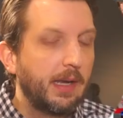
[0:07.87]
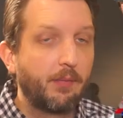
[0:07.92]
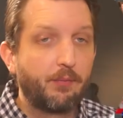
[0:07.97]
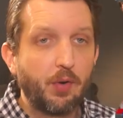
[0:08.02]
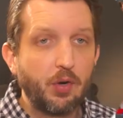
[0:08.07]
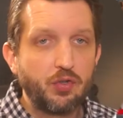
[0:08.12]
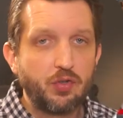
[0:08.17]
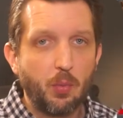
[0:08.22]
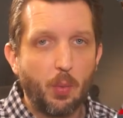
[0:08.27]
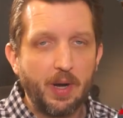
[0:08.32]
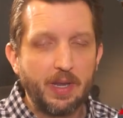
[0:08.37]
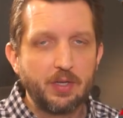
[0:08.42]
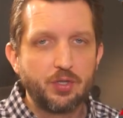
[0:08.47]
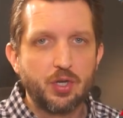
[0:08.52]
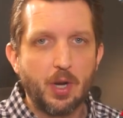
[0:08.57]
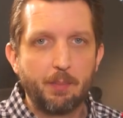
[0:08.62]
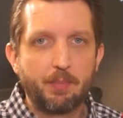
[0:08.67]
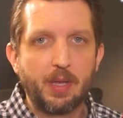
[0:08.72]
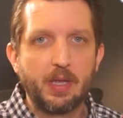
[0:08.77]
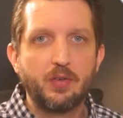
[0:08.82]
Now first you want to
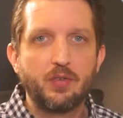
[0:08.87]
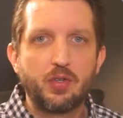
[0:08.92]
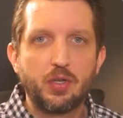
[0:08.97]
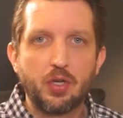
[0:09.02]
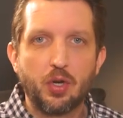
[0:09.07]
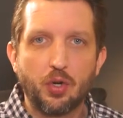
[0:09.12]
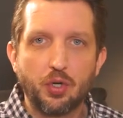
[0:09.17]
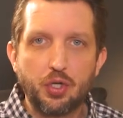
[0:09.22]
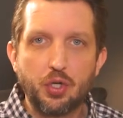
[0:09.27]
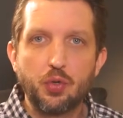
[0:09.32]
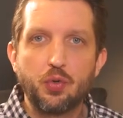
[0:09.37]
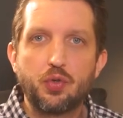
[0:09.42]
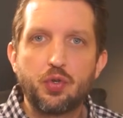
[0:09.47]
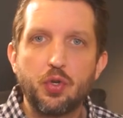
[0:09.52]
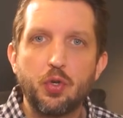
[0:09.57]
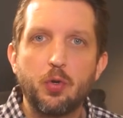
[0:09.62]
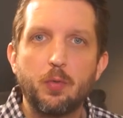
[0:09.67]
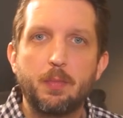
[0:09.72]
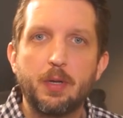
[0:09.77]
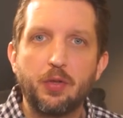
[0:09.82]
jump into your
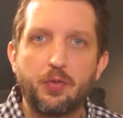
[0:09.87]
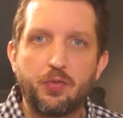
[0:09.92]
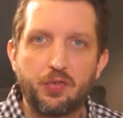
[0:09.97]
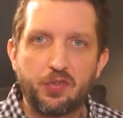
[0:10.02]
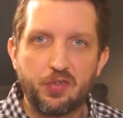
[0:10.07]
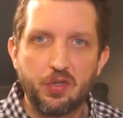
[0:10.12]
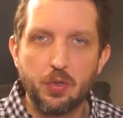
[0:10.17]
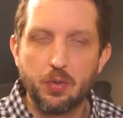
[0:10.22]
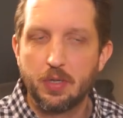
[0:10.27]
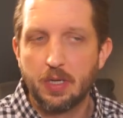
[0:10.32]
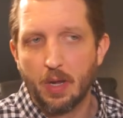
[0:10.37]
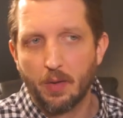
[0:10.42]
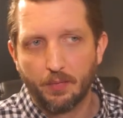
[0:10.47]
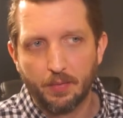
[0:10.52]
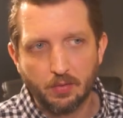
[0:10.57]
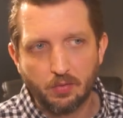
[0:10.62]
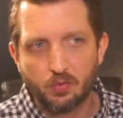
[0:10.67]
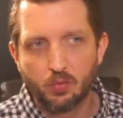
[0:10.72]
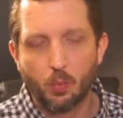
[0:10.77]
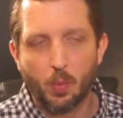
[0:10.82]
YouTube studio.
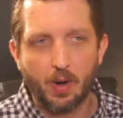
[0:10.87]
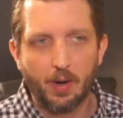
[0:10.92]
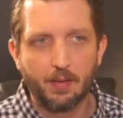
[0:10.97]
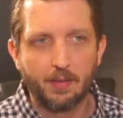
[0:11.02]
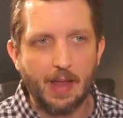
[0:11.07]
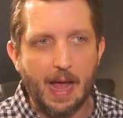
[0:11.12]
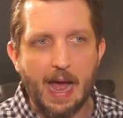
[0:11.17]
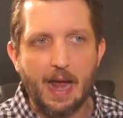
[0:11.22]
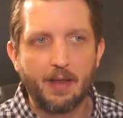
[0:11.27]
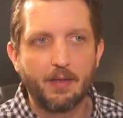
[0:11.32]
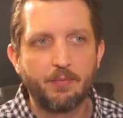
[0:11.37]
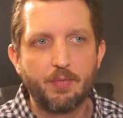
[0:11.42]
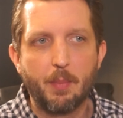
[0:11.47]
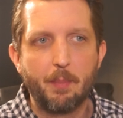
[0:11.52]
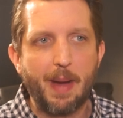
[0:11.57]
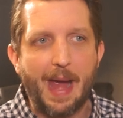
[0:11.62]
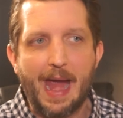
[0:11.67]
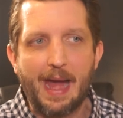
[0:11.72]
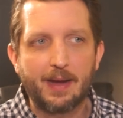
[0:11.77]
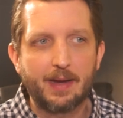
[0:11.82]
This is where a lot of
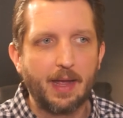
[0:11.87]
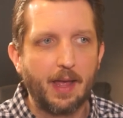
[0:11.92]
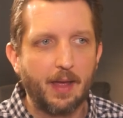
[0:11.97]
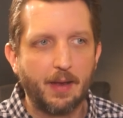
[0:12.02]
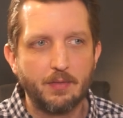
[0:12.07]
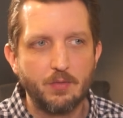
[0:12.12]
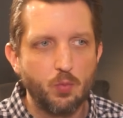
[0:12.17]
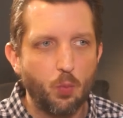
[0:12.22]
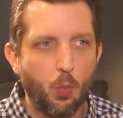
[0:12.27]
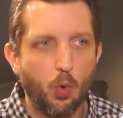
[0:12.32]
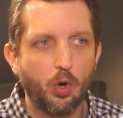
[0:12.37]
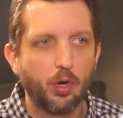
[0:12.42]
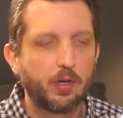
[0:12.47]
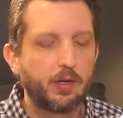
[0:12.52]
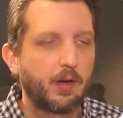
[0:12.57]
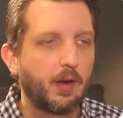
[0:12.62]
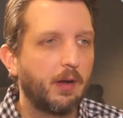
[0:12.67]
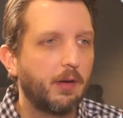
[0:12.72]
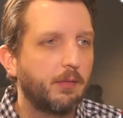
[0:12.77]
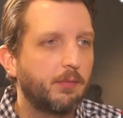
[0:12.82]
the back end
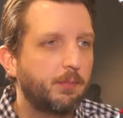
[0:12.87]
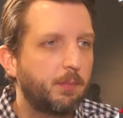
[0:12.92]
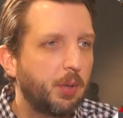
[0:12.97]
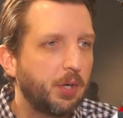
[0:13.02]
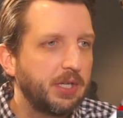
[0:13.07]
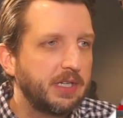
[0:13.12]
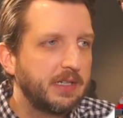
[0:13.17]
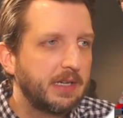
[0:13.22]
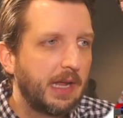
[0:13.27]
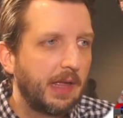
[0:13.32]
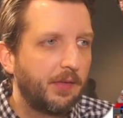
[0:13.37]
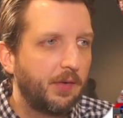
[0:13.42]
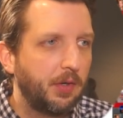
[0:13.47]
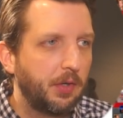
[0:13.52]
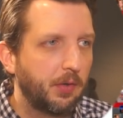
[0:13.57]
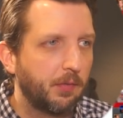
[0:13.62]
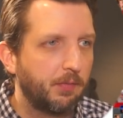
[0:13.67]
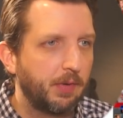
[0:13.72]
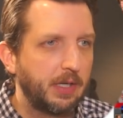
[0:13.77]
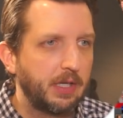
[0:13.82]
work of putting together
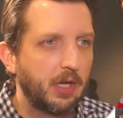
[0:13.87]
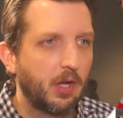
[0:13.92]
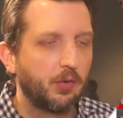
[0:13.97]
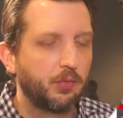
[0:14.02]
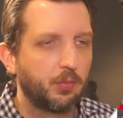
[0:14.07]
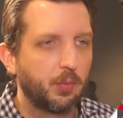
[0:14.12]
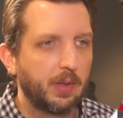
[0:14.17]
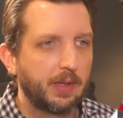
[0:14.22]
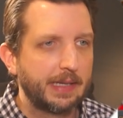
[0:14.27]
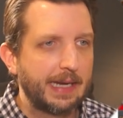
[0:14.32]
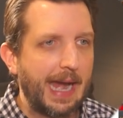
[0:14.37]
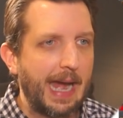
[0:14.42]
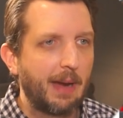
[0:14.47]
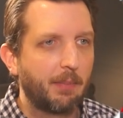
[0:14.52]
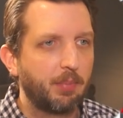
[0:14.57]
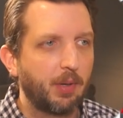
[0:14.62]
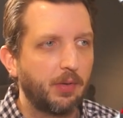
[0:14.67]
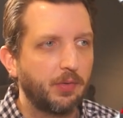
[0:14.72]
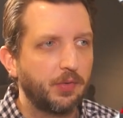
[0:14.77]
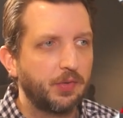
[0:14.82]
your videos really
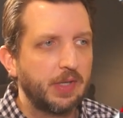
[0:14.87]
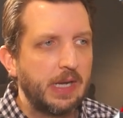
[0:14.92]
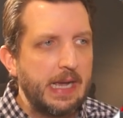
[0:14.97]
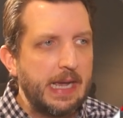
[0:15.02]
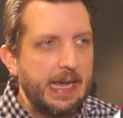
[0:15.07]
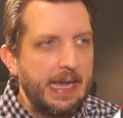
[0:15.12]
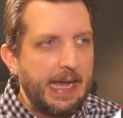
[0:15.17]
happens.